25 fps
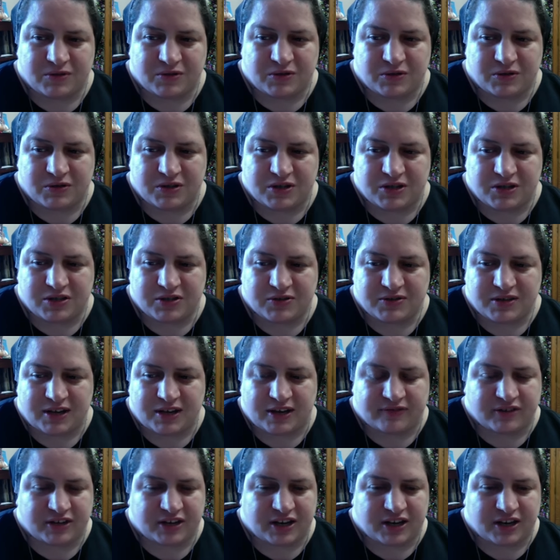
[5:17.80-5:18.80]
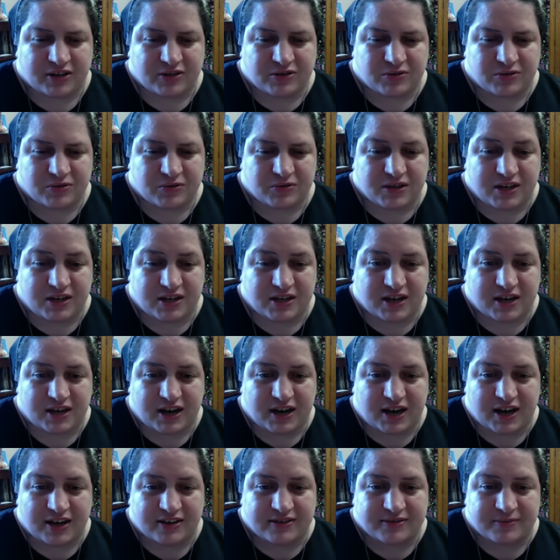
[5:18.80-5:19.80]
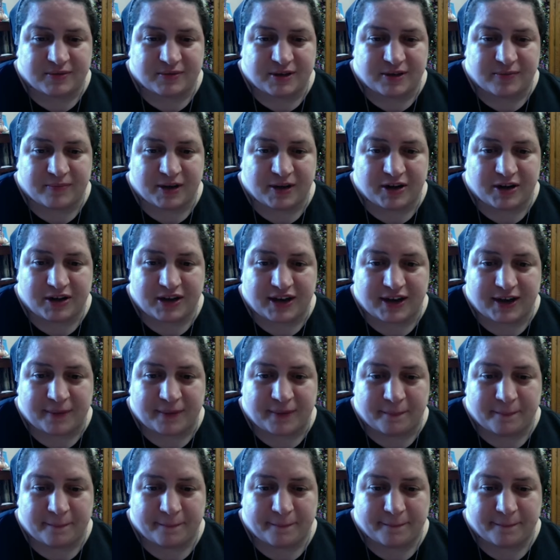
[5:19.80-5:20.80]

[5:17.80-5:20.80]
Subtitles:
2 years after high school, he kind of asked me to marry him.